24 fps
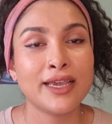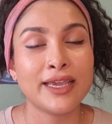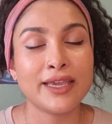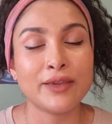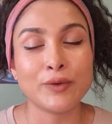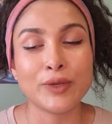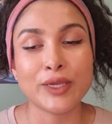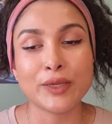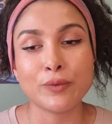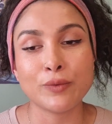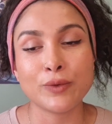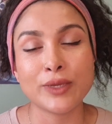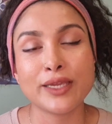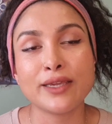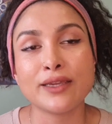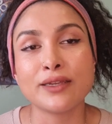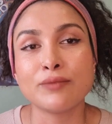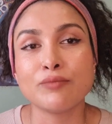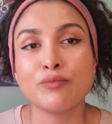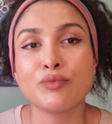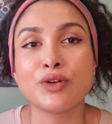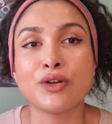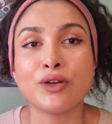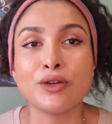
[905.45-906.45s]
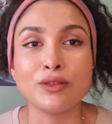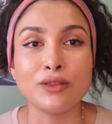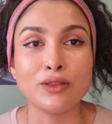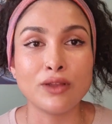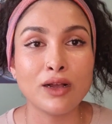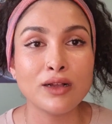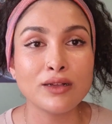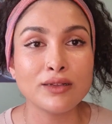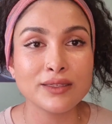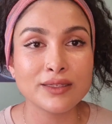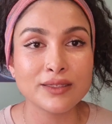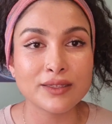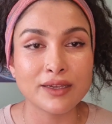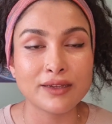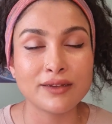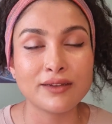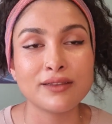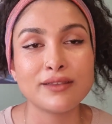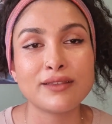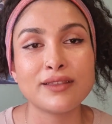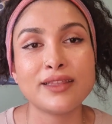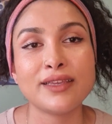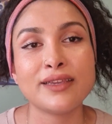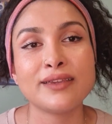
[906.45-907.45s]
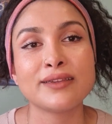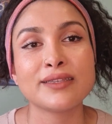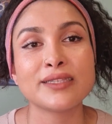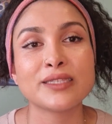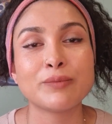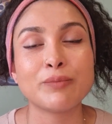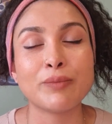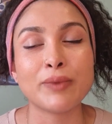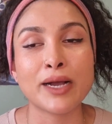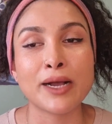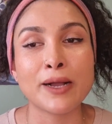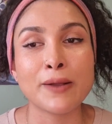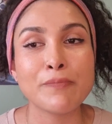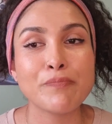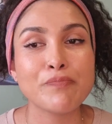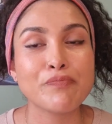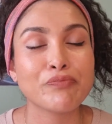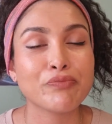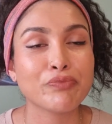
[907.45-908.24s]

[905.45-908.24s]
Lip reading: We can prolong certain things, but